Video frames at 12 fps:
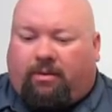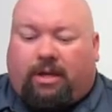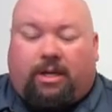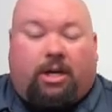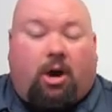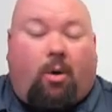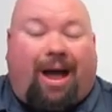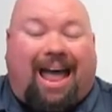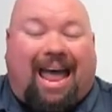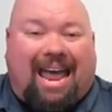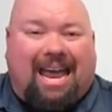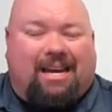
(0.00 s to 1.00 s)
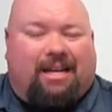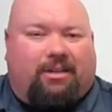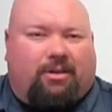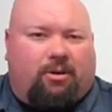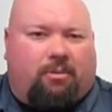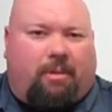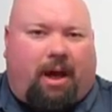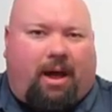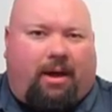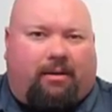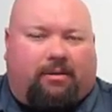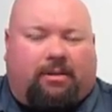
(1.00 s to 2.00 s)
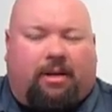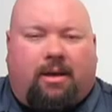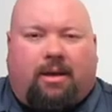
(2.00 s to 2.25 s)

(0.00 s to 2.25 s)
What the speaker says: can go 82 miles